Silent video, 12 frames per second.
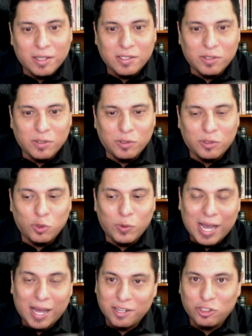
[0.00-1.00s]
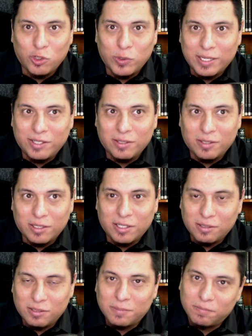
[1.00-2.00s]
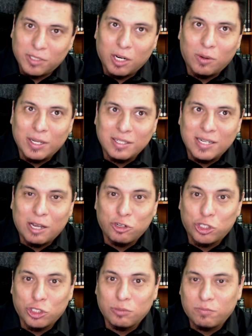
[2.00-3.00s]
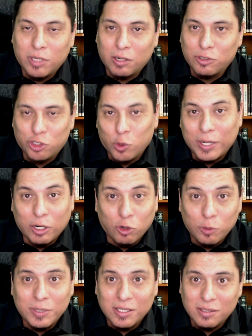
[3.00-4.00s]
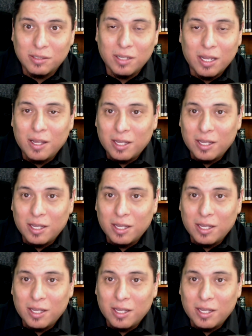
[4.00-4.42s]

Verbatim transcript: to to add into his his you know his now sh- you know shortened group since